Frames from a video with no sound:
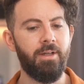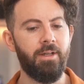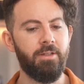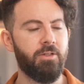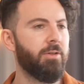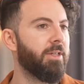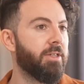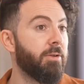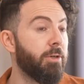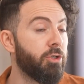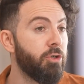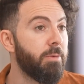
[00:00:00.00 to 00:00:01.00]
it's not
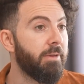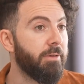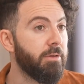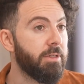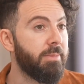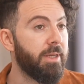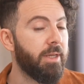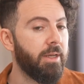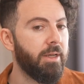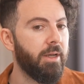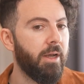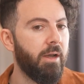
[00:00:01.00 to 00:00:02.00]
necessarily true, but it feels a bit
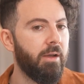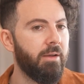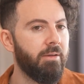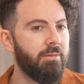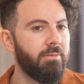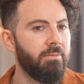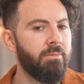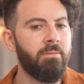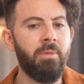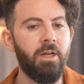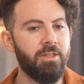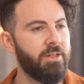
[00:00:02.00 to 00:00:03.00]

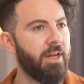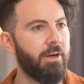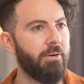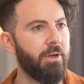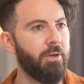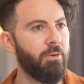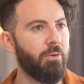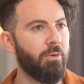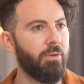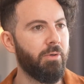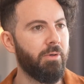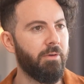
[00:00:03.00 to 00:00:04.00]
mercenary
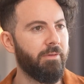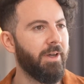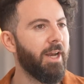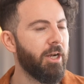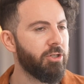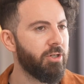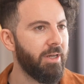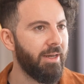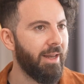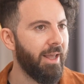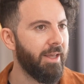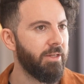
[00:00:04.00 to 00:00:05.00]
or financially
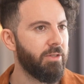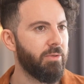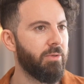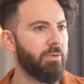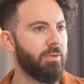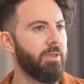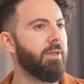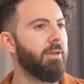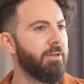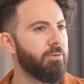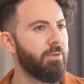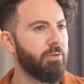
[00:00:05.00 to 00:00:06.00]
led, or
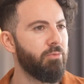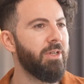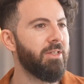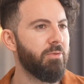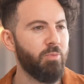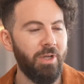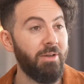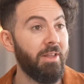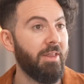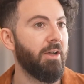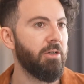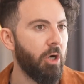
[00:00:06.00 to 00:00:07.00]
there's always a reason why you need
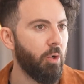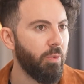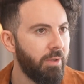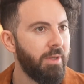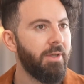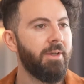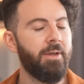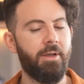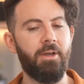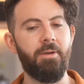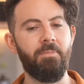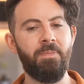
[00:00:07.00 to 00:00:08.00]
that goal.
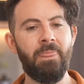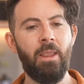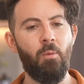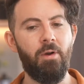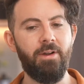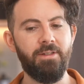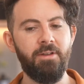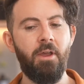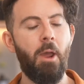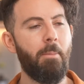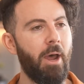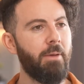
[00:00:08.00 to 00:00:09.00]
Whereas
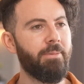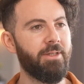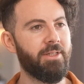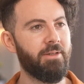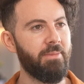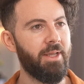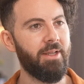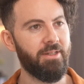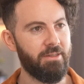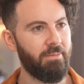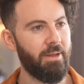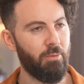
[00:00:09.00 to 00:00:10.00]
purpose to me is
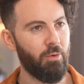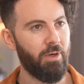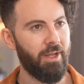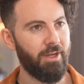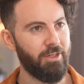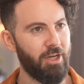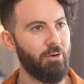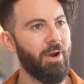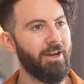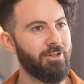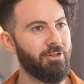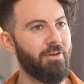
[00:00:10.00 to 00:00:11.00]
a bit more like a
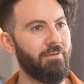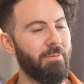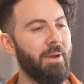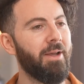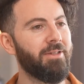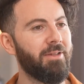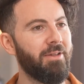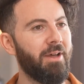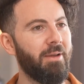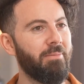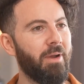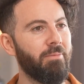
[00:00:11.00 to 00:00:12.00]
direction of the person
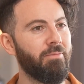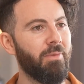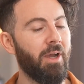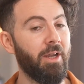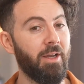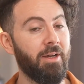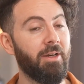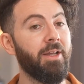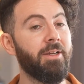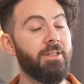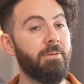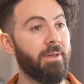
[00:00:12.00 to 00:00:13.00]
that I'd
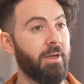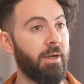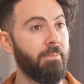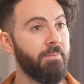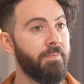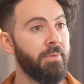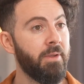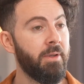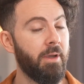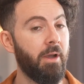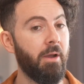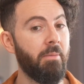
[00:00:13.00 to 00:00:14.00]
like to become,
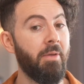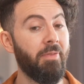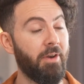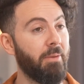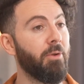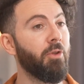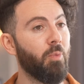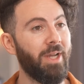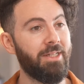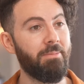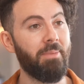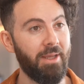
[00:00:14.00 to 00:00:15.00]
that I'm on the way
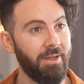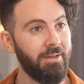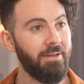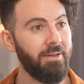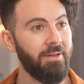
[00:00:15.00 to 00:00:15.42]
to being,